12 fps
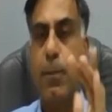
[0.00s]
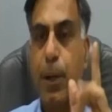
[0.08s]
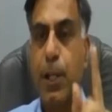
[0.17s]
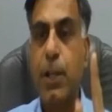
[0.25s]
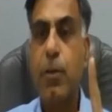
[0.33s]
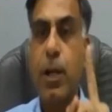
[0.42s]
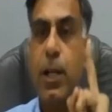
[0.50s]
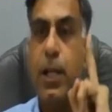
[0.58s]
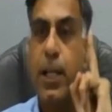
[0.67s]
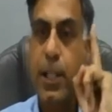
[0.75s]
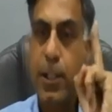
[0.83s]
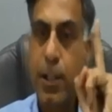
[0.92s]

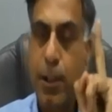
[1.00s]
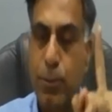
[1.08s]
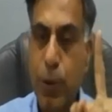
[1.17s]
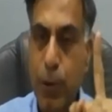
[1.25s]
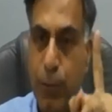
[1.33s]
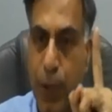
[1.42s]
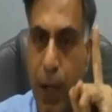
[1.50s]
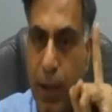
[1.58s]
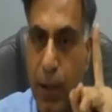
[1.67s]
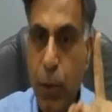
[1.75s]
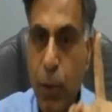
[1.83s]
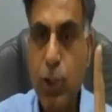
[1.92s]
particularly in terms of a
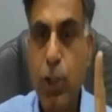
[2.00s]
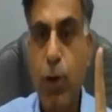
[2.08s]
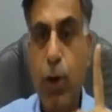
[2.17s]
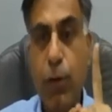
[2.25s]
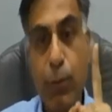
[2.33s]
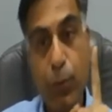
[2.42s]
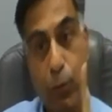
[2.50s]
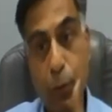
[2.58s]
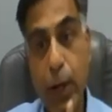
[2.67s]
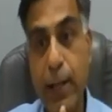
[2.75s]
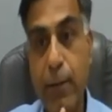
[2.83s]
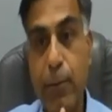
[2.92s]
question of
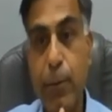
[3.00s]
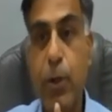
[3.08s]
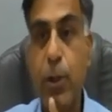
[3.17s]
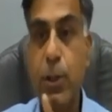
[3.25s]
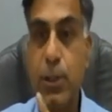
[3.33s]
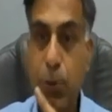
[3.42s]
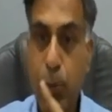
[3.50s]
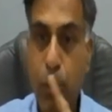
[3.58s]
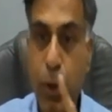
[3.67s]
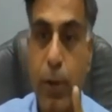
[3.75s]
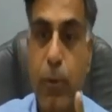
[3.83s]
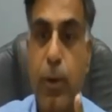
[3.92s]
fact, because
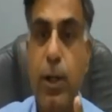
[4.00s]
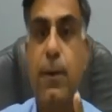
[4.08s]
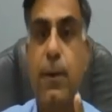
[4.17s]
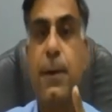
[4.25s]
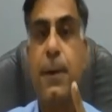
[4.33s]
whatever